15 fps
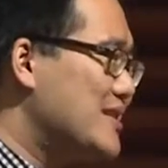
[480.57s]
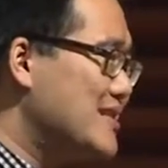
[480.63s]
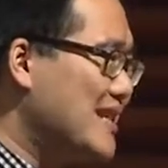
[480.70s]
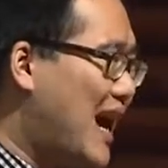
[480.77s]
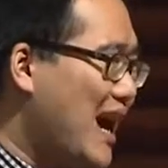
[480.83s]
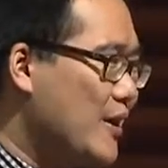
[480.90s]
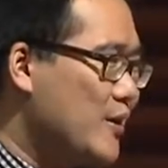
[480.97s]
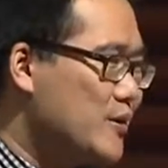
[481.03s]

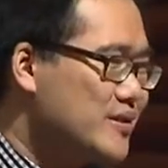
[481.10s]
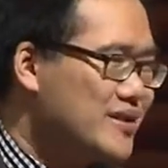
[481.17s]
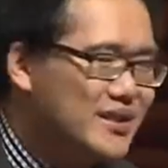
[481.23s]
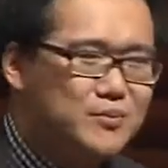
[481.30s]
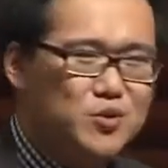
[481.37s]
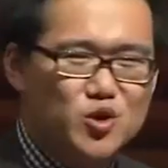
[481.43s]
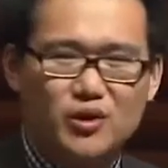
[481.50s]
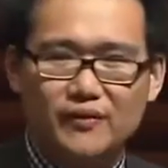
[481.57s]
desires
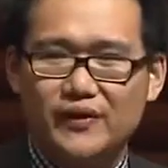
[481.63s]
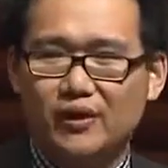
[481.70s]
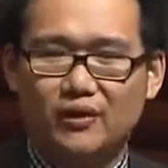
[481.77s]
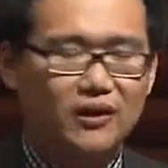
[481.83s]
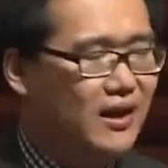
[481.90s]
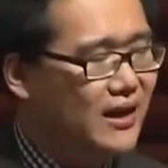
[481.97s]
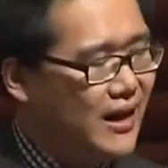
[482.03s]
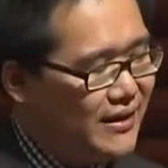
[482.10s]
seem trivial,
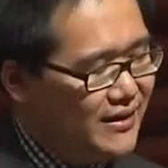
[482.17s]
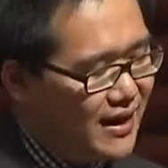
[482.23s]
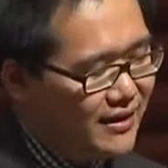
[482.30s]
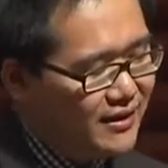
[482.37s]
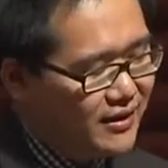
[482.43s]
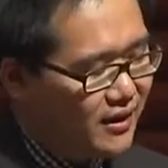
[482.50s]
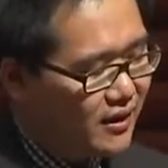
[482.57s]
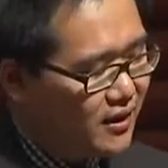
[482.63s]
and not
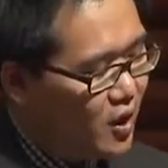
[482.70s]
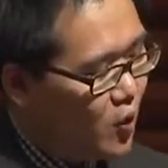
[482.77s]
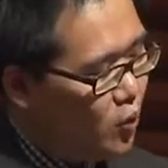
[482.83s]
in a